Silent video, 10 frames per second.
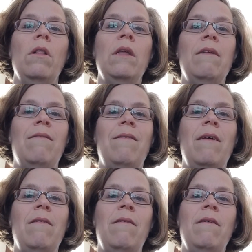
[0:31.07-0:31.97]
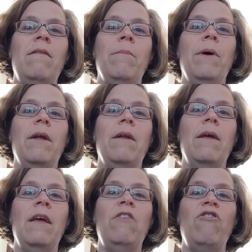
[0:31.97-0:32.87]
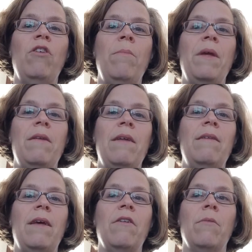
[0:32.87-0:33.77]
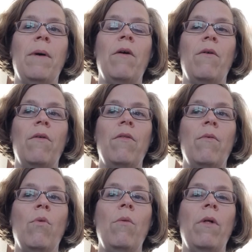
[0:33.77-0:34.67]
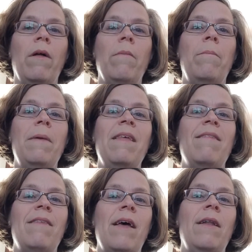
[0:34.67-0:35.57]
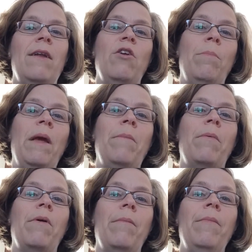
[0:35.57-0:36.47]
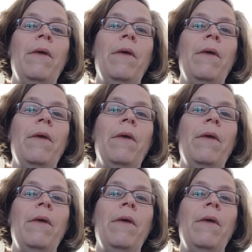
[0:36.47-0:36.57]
list sentences, but it should be detailed about what will be said in your paper.